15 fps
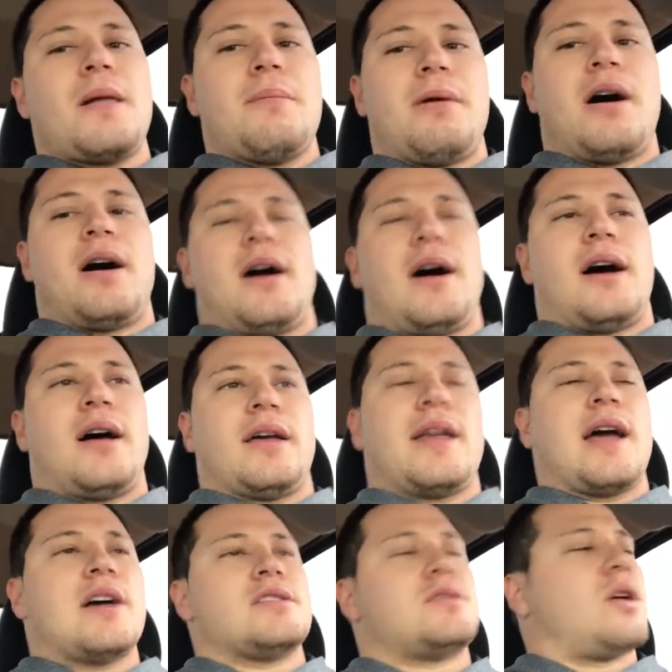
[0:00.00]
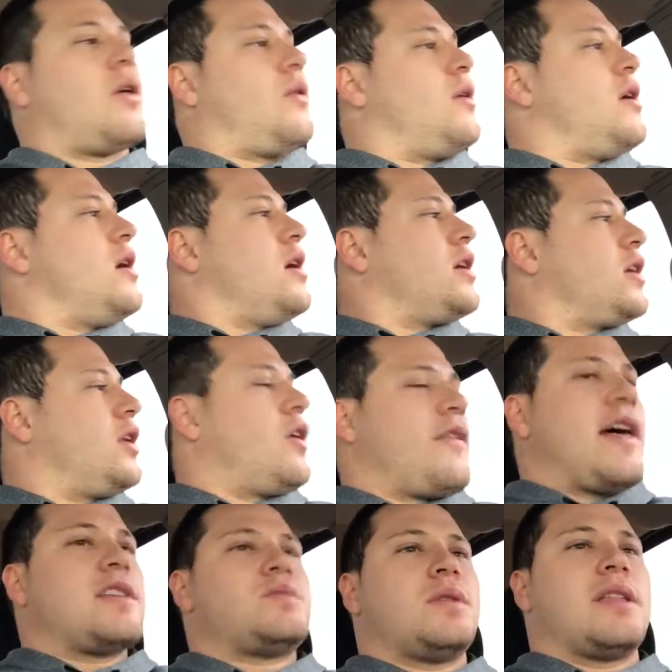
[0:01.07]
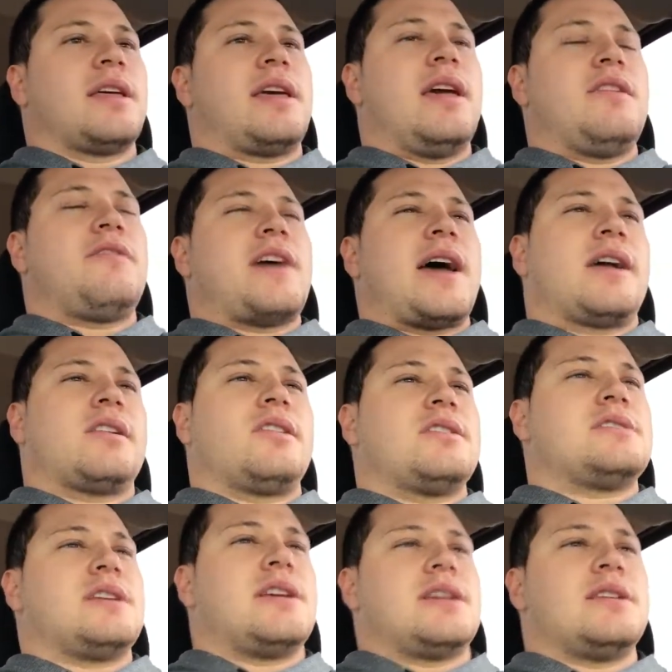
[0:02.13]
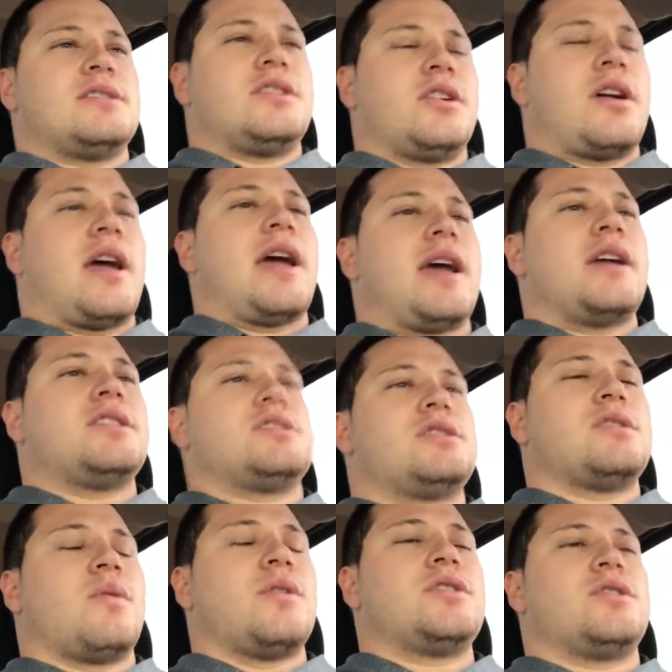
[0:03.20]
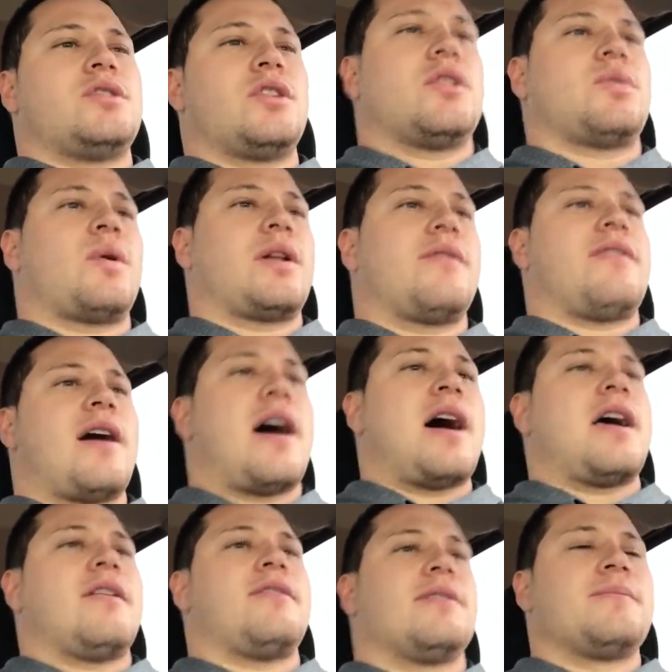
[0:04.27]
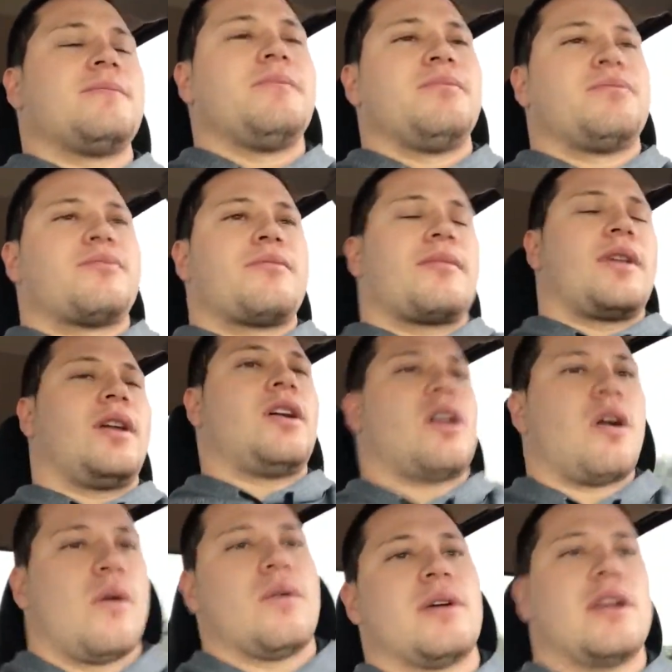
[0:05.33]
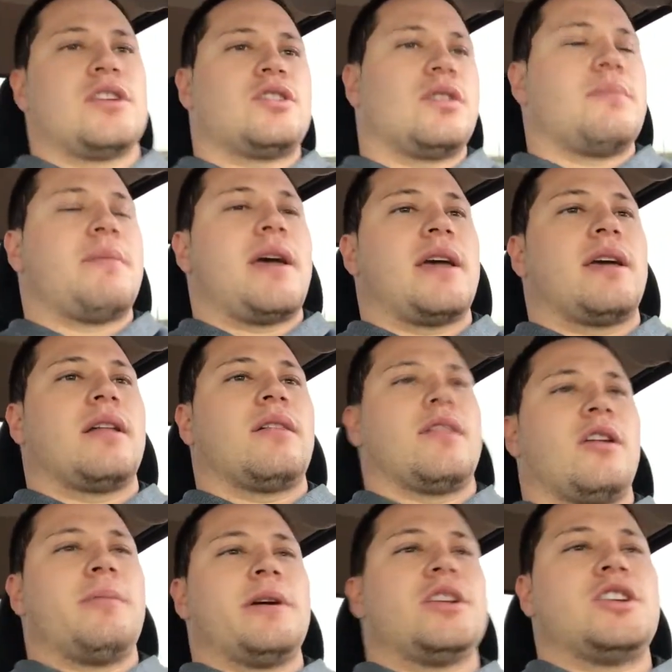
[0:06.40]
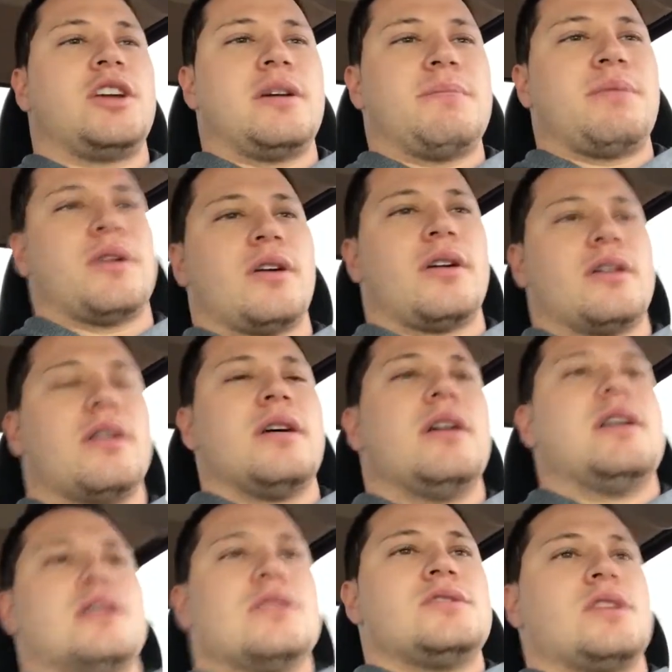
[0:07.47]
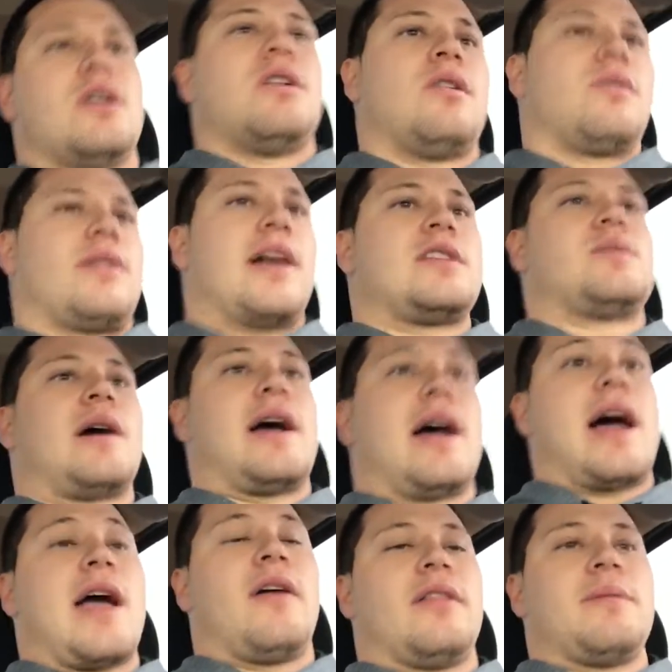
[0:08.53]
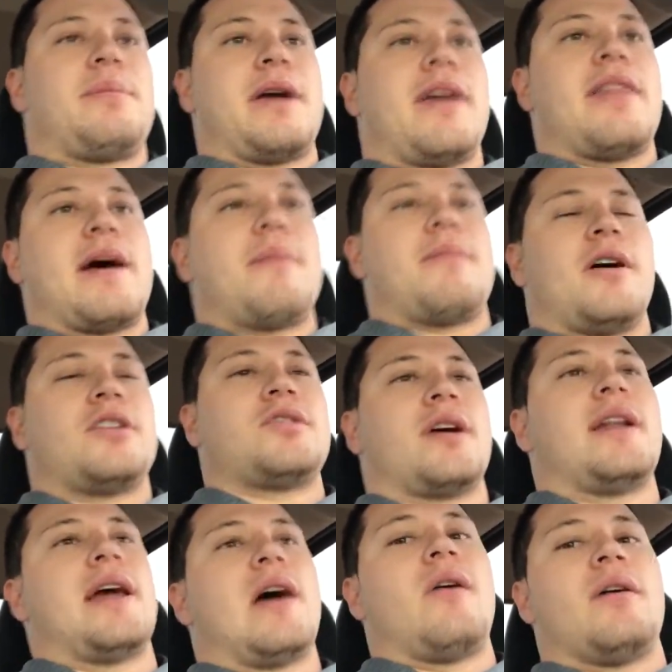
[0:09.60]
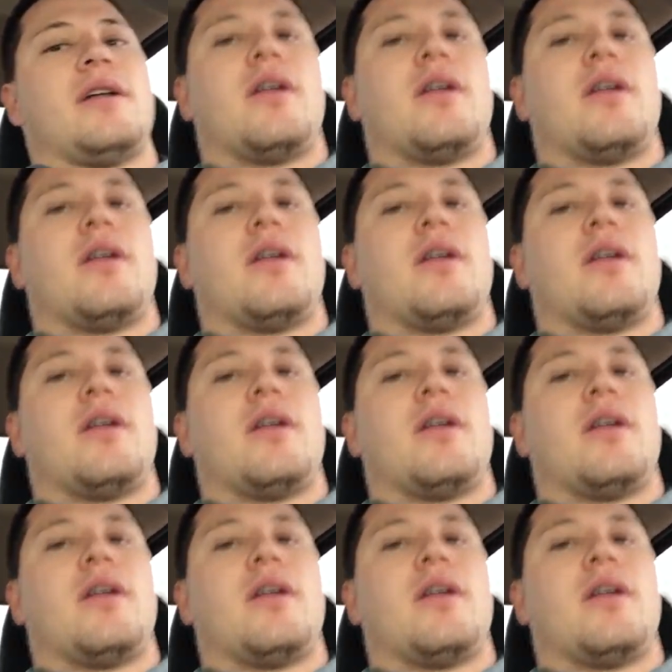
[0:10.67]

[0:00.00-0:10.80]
But yeah, so, you know, that's one of the key factors is your age. So once you turn 25, you know, it should make it a little bit cheaper. So that's why I only pay that much right now.